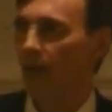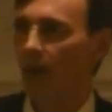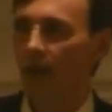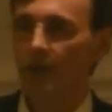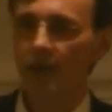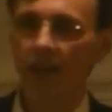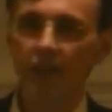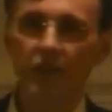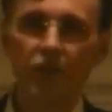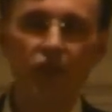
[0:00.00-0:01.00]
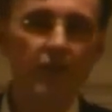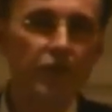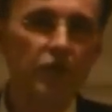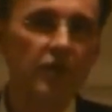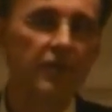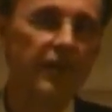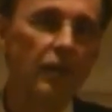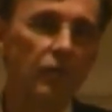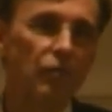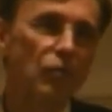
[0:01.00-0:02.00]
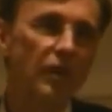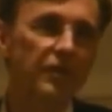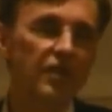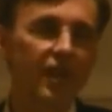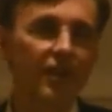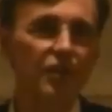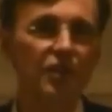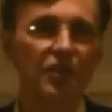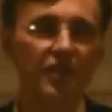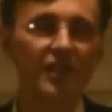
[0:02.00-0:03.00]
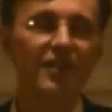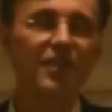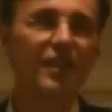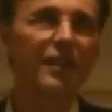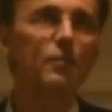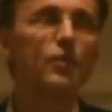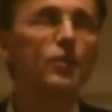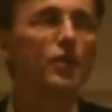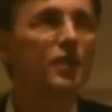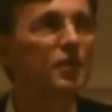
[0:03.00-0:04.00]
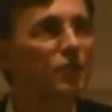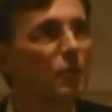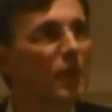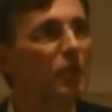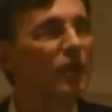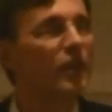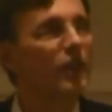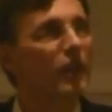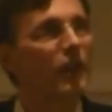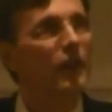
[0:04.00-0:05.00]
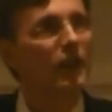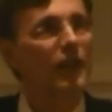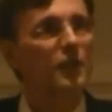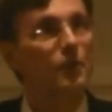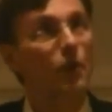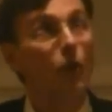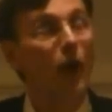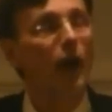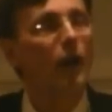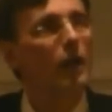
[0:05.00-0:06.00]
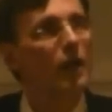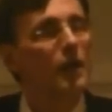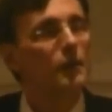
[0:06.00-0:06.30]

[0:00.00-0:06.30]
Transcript: And Jefferson, in fact, in one of his letters, he said, and I'm doing this from memory, and it's been a while.